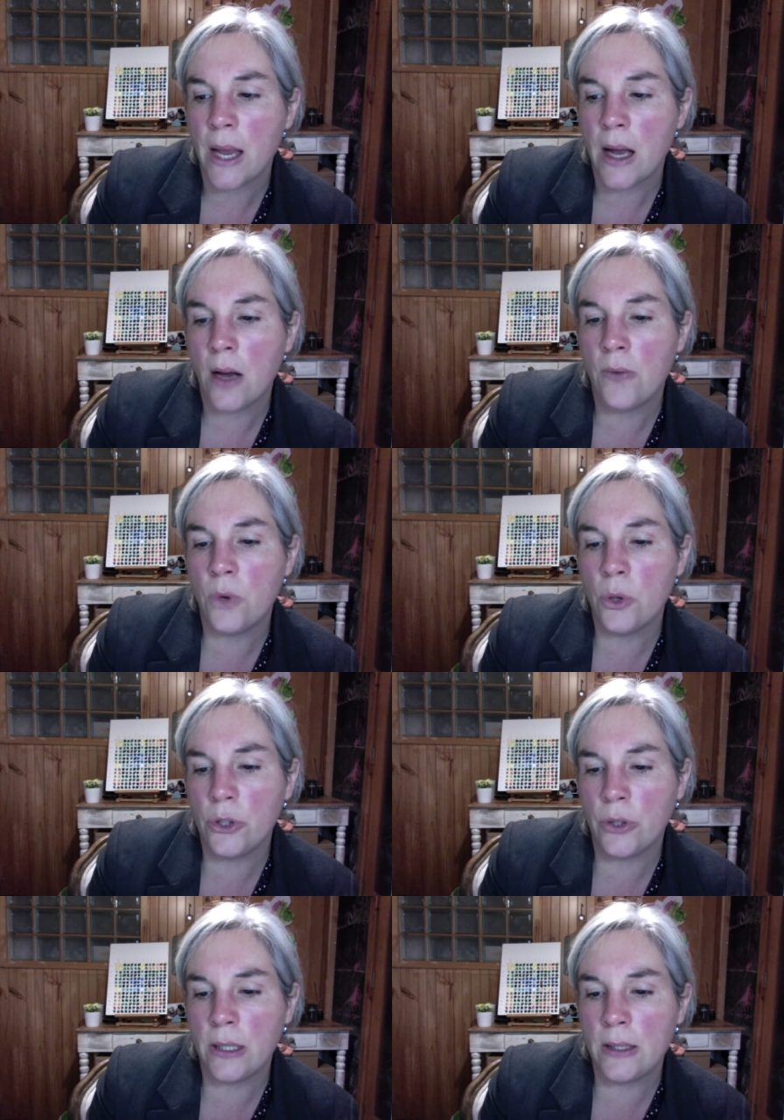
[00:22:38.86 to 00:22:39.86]
a
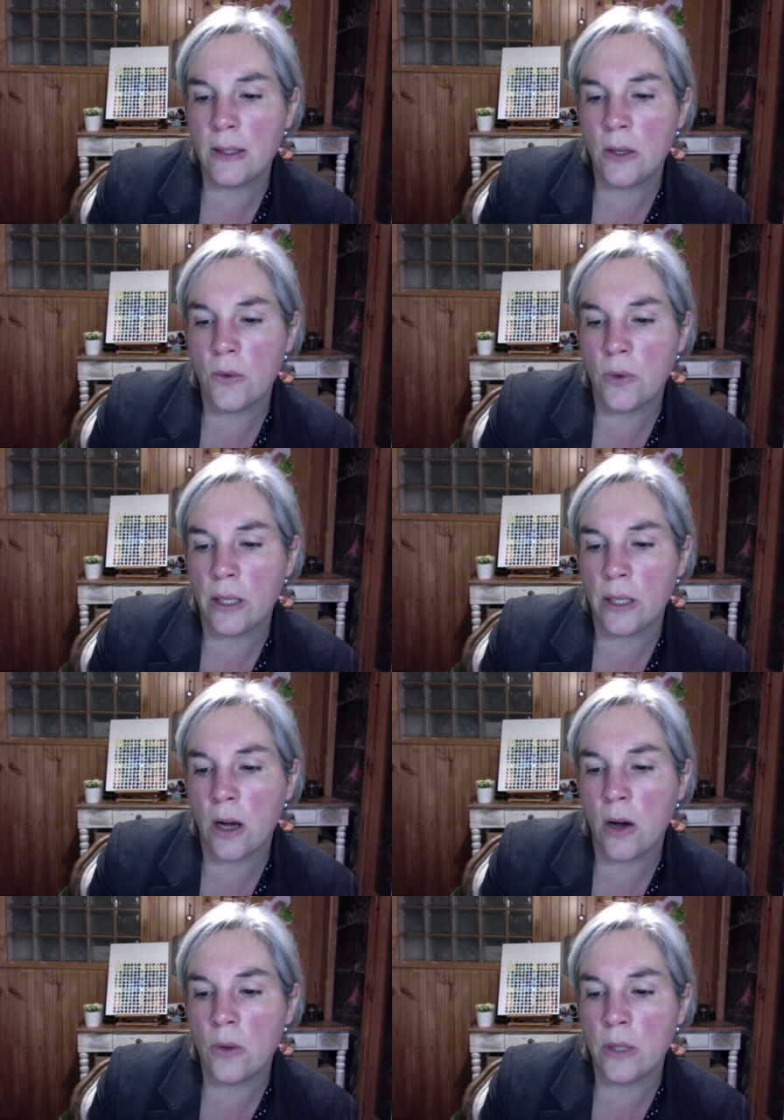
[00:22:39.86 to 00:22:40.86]
fortune in silver and
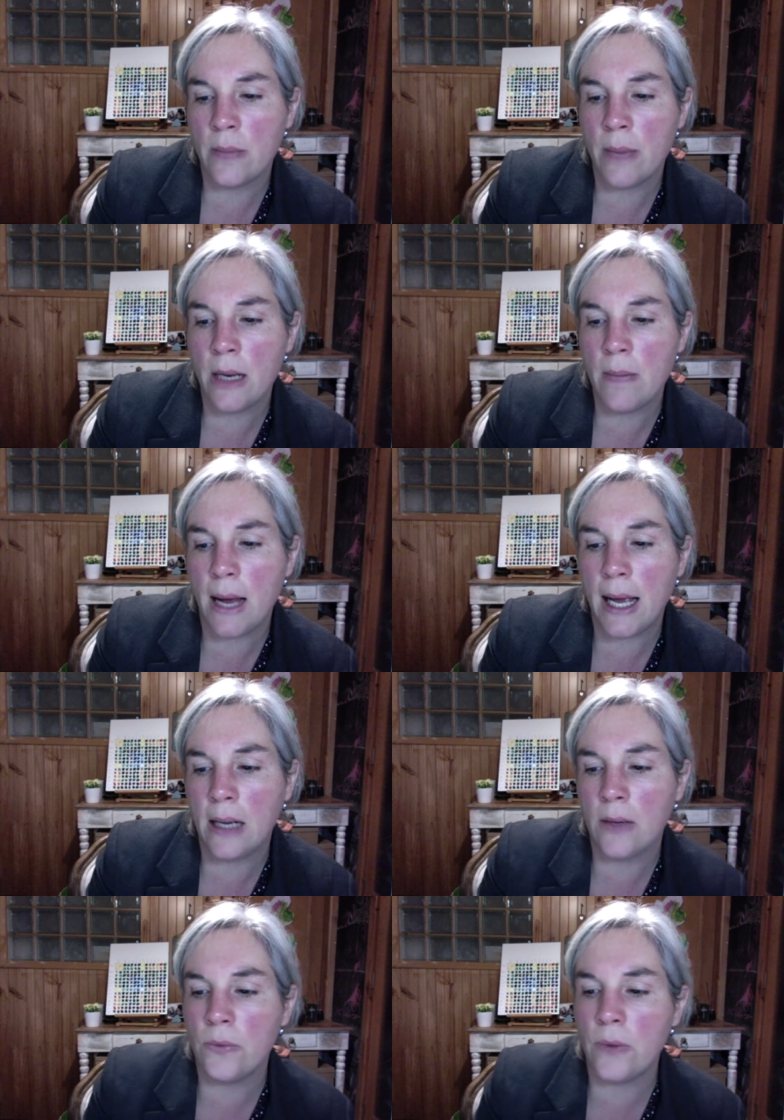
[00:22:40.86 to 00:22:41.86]
gold, and many
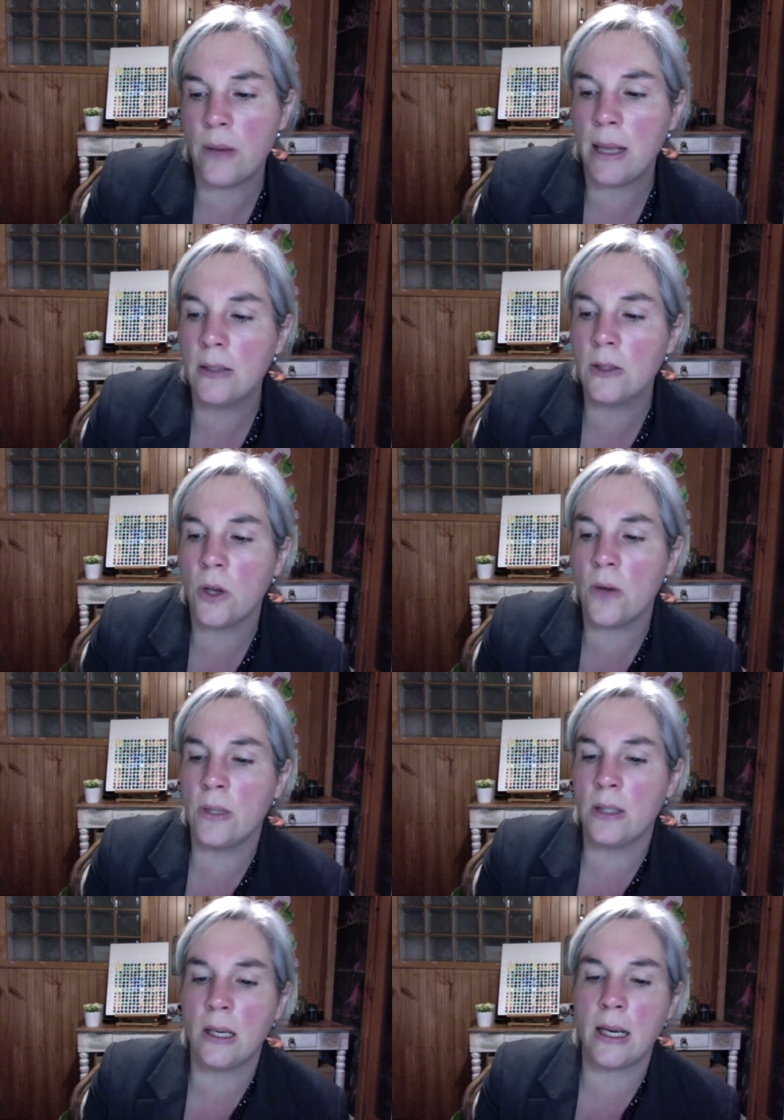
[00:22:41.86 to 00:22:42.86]
male and female
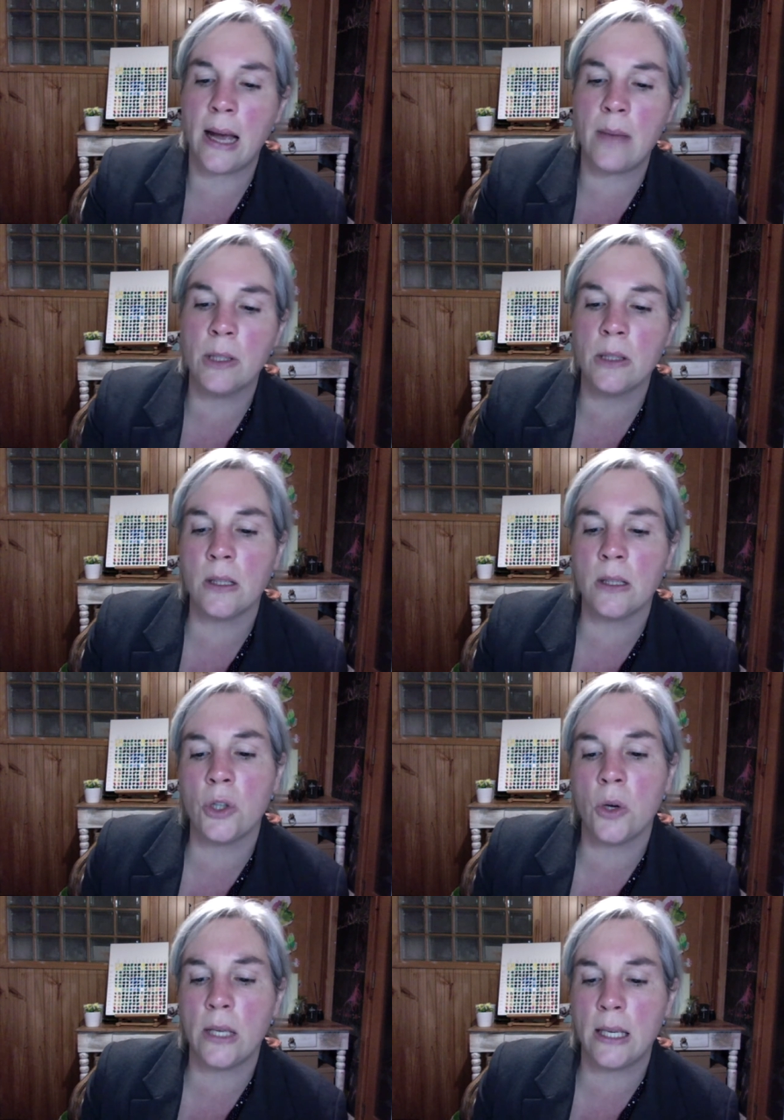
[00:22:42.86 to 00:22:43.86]
servants and camels and
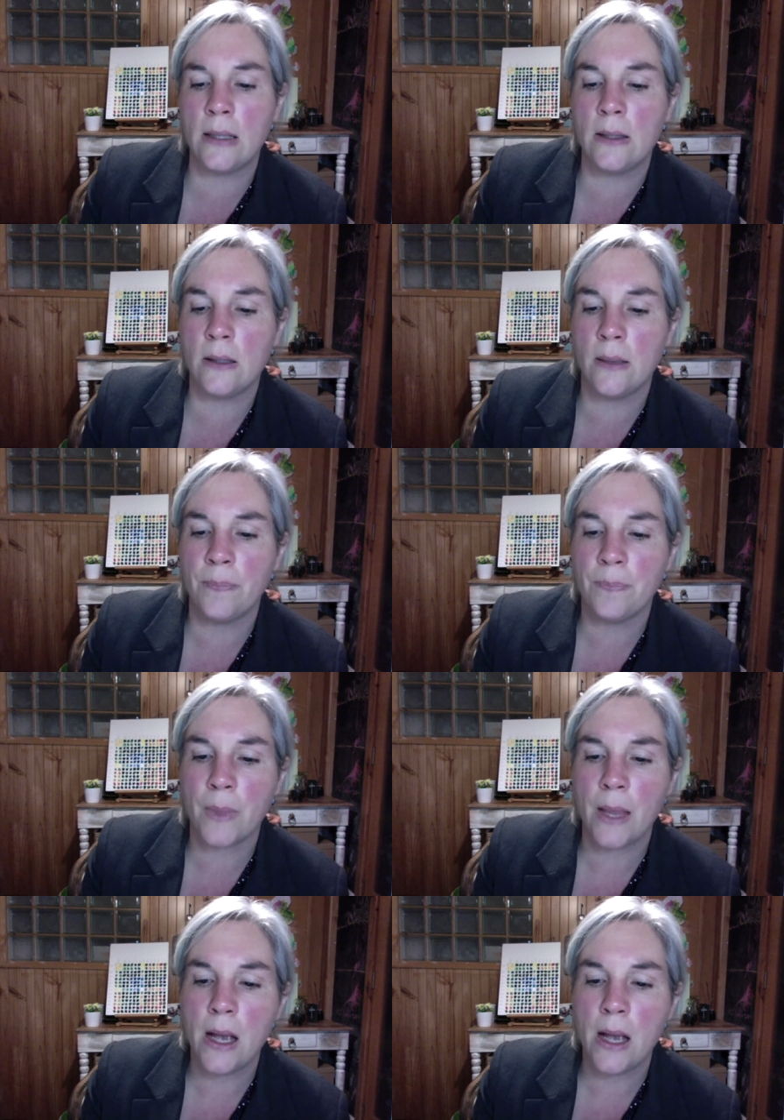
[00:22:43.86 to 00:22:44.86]
donkeys.
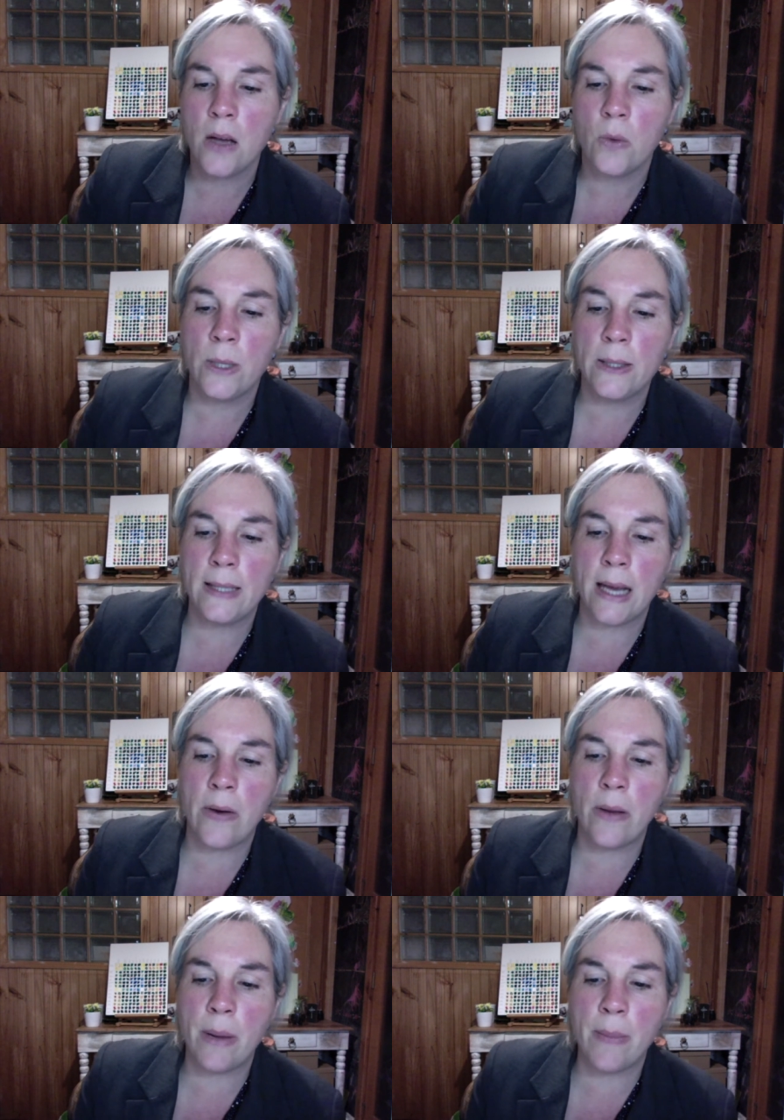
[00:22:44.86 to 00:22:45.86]
When
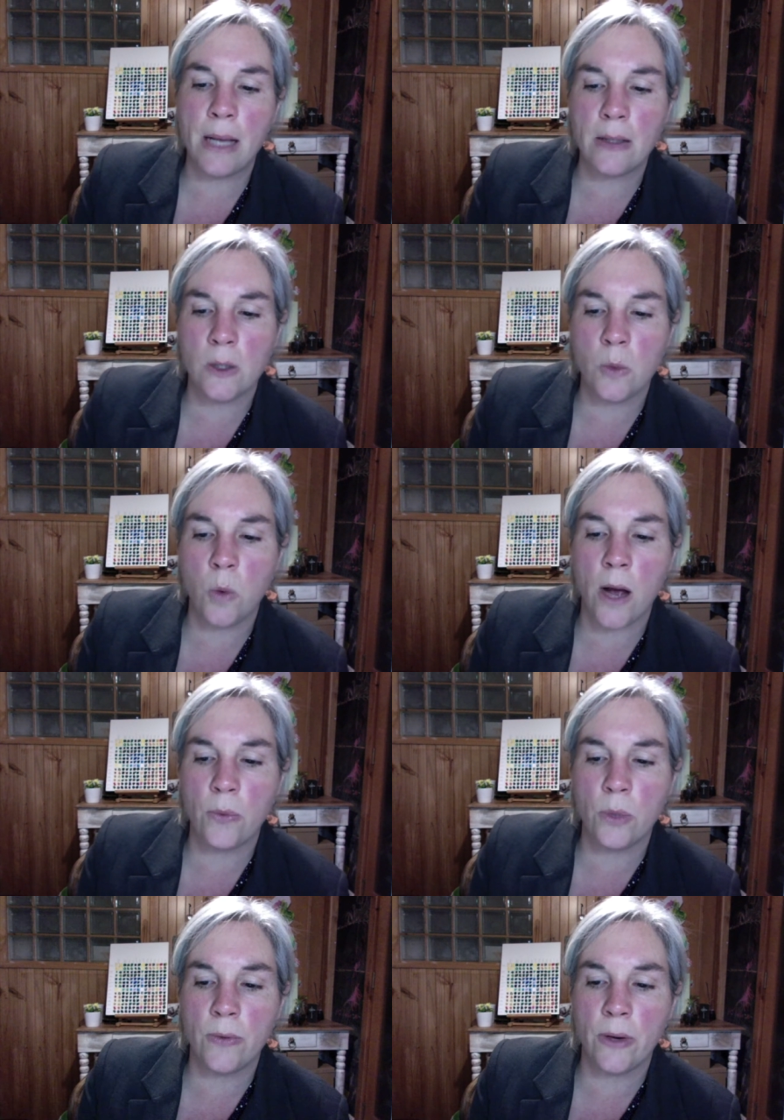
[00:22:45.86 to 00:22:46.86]
Sarah, my master's
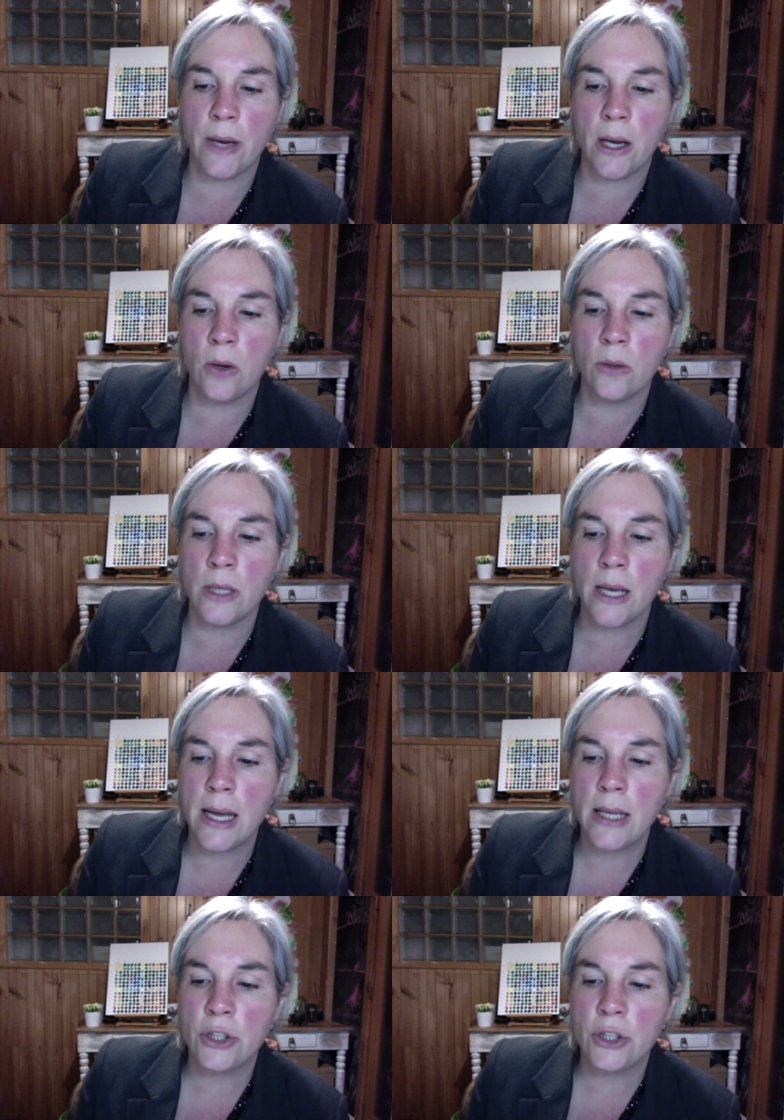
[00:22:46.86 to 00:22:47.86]
wife, was very old,
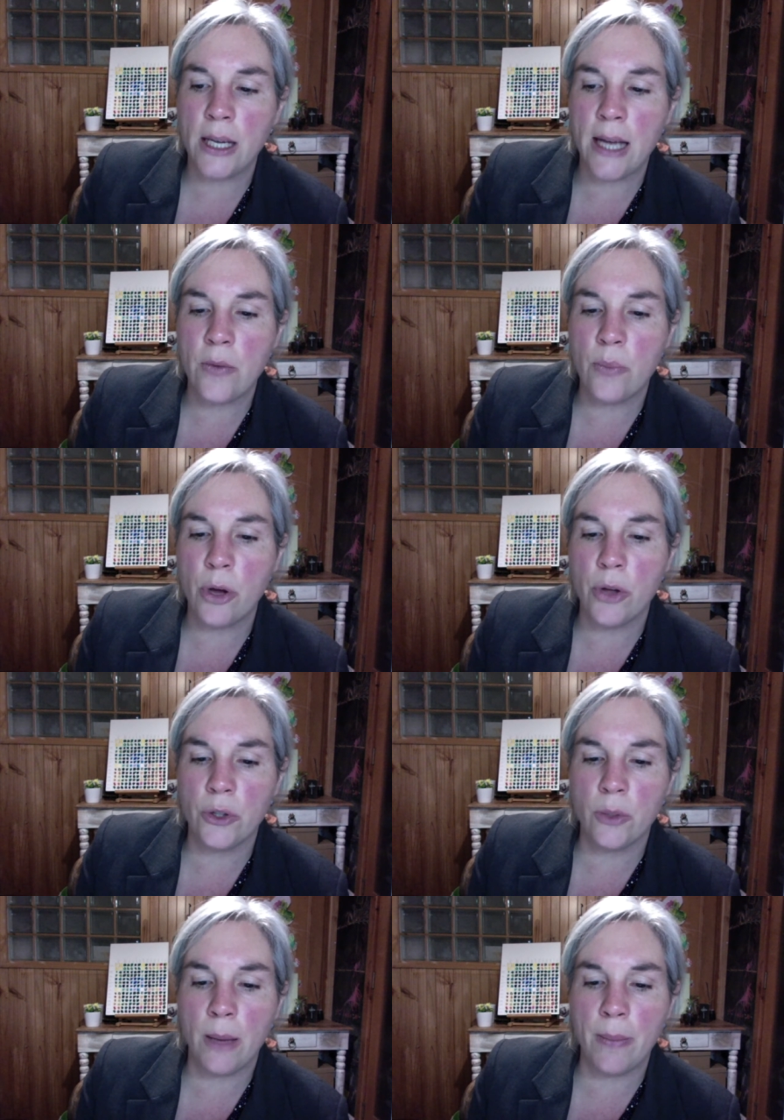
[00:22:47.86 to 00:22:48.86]
she gave birth
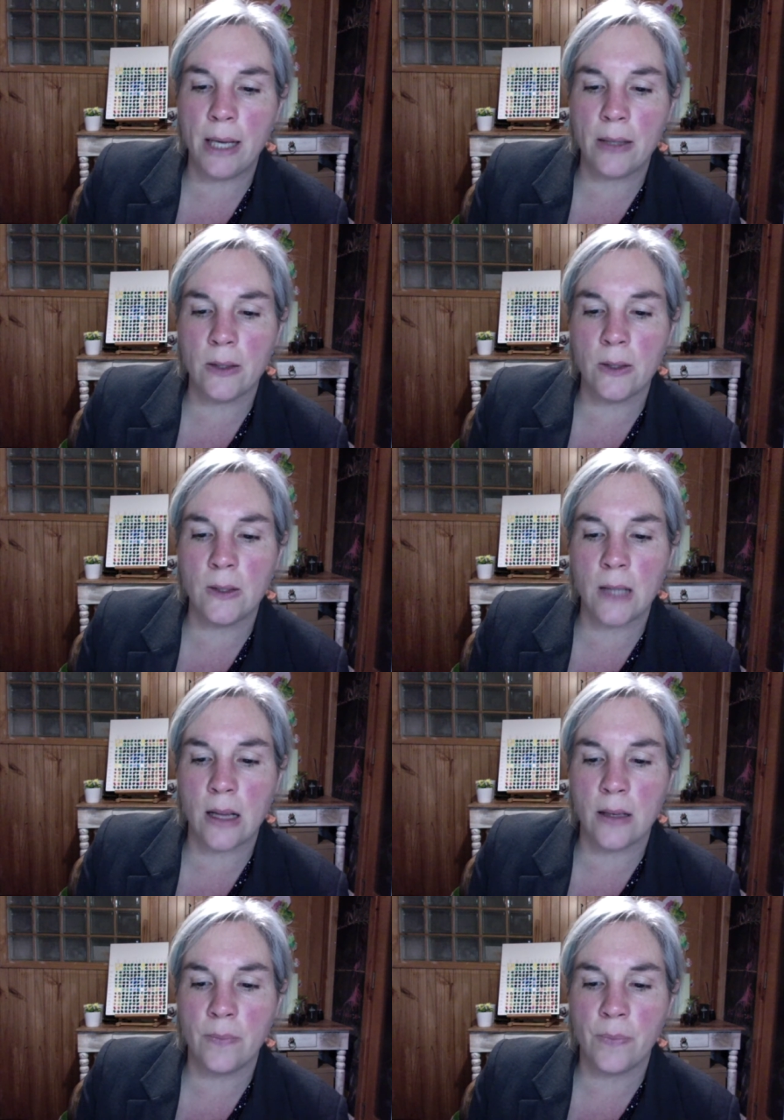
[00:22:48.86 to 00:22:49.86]
to my master's son,